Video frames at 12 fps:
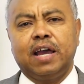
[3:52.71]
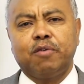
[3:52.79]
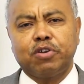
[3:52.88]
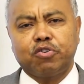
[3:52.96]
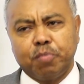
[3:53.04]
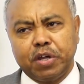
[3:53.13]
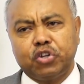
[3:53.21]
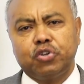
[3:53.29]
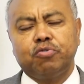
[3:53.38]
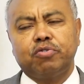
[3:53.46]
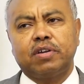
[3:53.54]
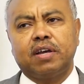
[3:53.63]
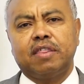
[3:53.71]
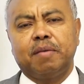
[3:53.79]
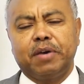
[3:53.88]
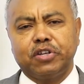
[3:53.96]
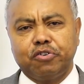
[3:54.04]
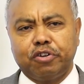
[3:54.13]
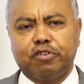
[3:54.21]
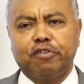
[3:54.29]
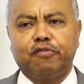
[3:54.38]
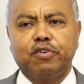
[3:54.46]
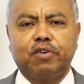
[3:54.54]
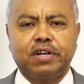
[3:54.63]
I want to make sure the majority
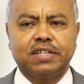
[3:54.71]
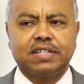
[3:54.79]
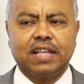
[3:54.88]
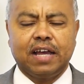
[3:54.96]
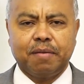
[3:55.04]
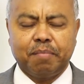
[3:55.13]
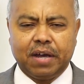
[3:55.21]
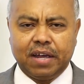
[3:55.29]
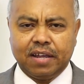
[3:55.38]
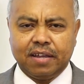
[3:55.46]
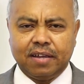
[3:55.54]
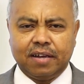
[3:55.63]
of you understand my